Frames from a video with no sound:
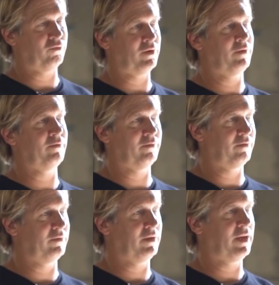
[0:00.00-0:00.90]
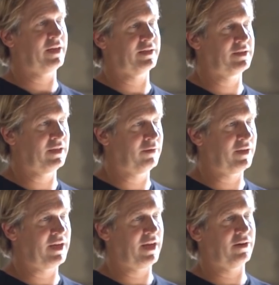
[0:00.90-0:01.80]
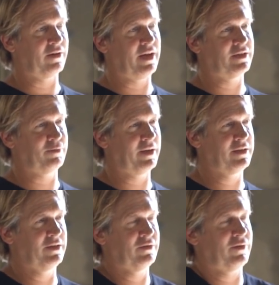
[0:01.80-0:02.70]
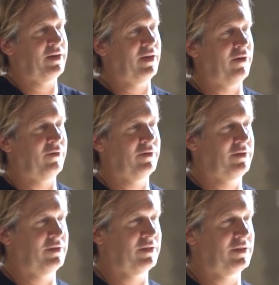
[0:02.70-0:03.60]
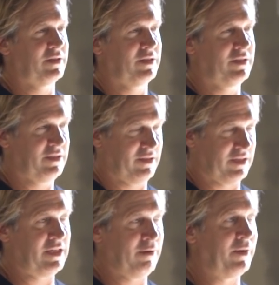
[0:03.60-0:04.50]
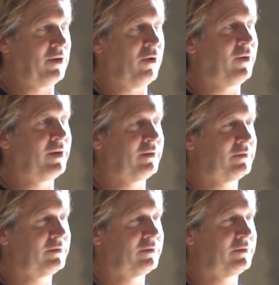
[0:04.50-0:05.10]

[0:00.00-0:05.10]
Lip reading: what like I said, the mechanical aspect is right now, just to keep it going.